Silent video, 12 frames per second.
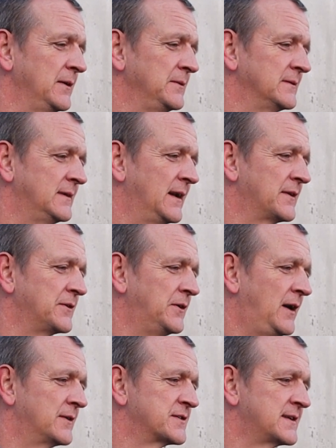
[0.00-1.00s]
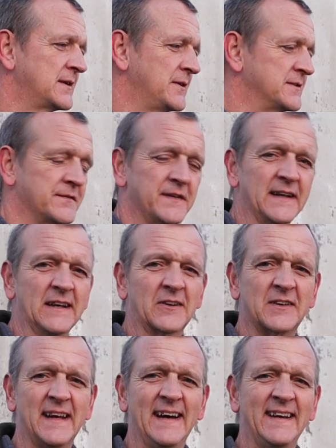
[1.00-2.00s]
so I thought I'll just do it as a
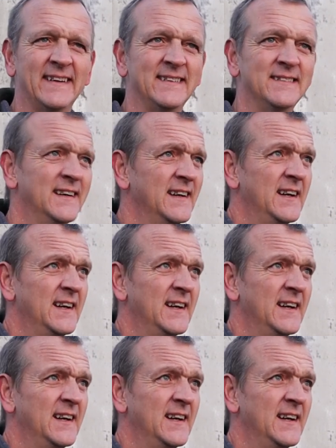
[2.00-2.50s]
vlog day.